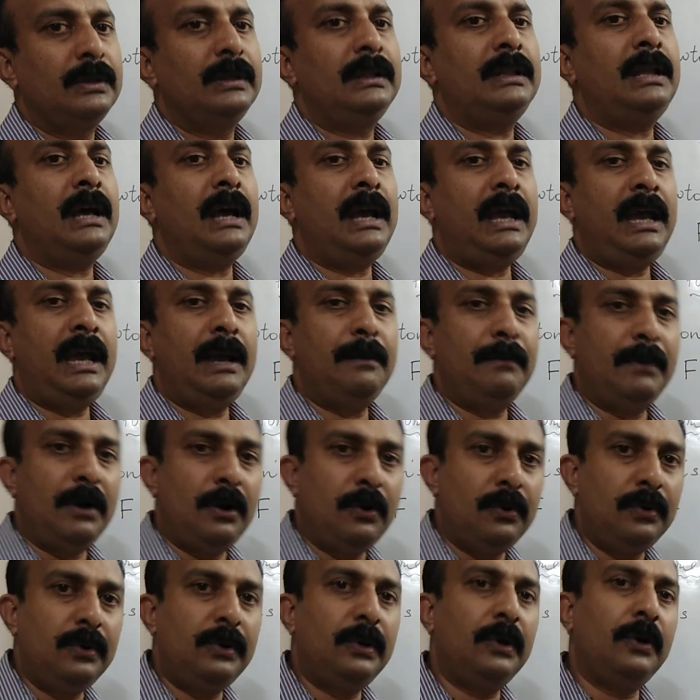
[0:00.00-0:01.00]
the
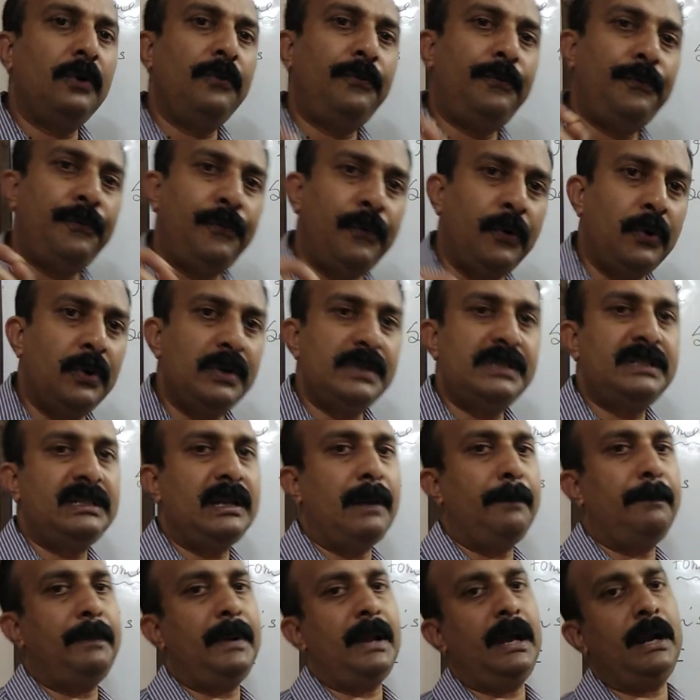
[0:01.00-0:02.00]
amount of force
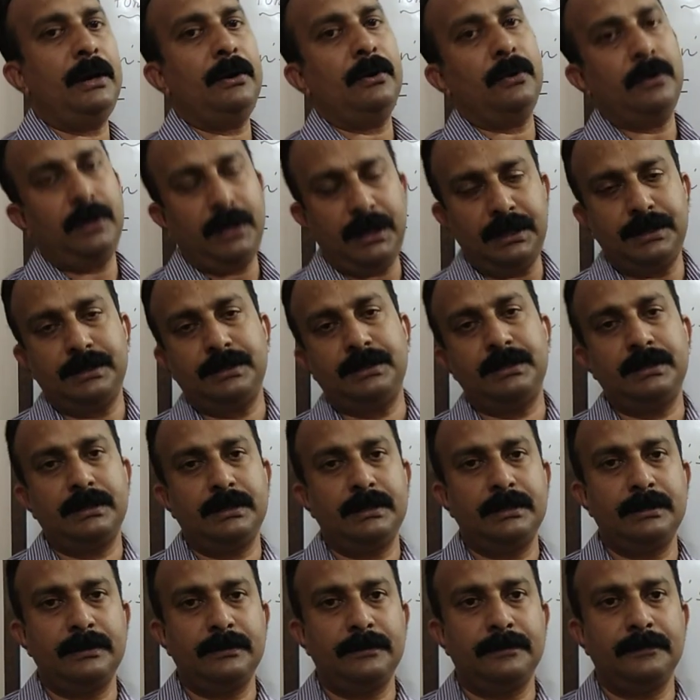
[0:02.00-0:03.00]
applied on
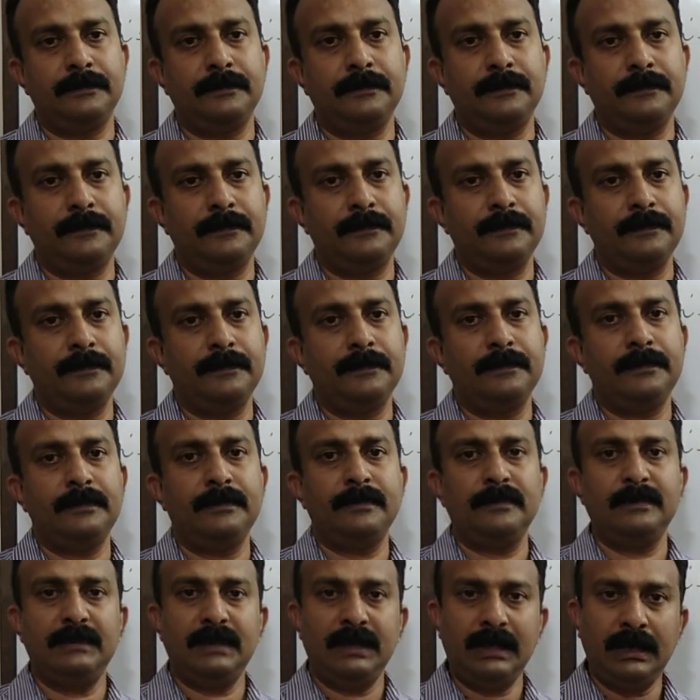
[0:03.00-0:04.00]
it.
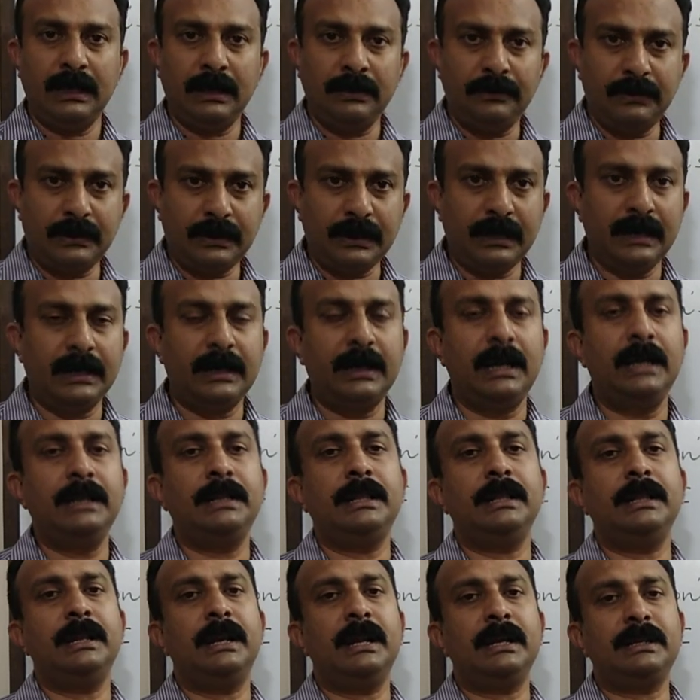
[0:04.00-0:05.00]
Now you can write
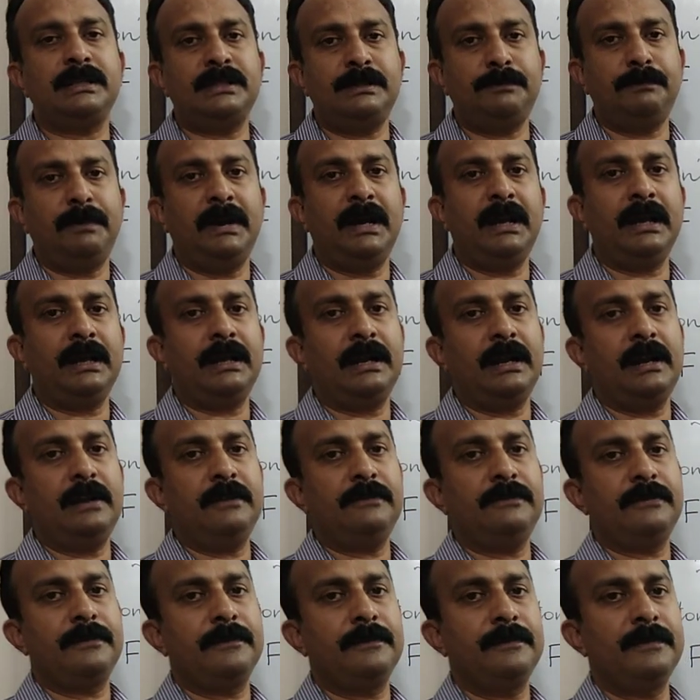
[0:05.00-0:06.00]
in the next
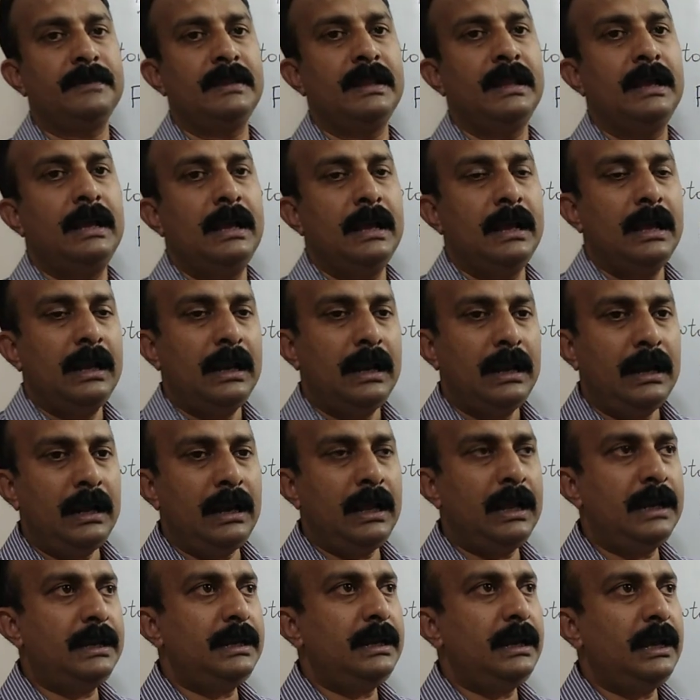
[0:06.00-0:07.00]
paragraph.
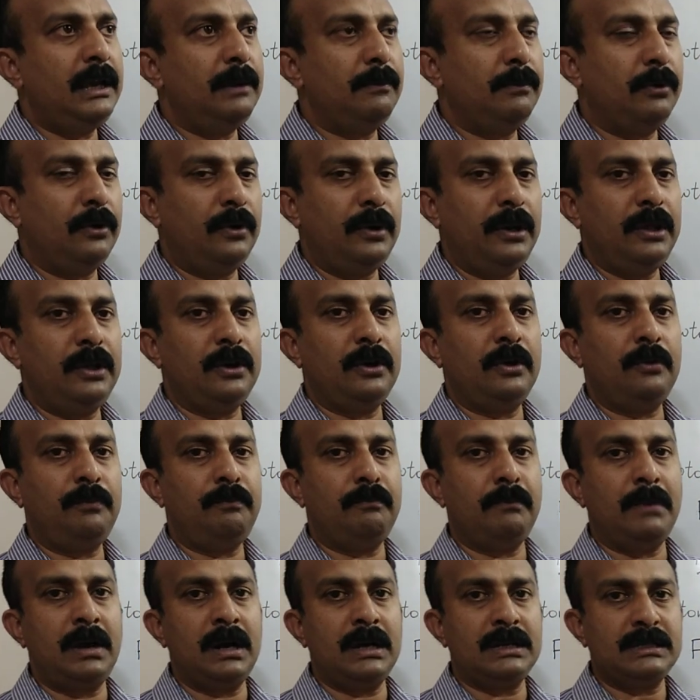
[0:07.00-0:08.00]
Let a body
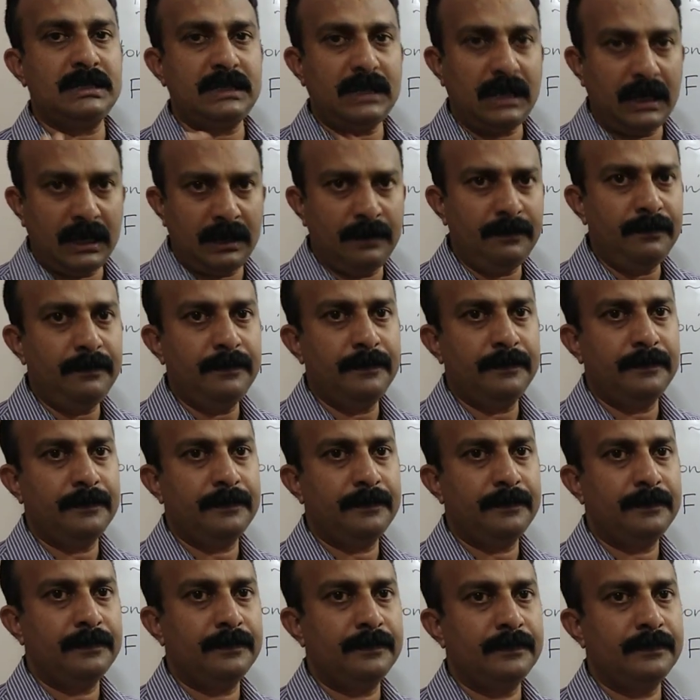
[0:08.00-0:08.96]
of mass m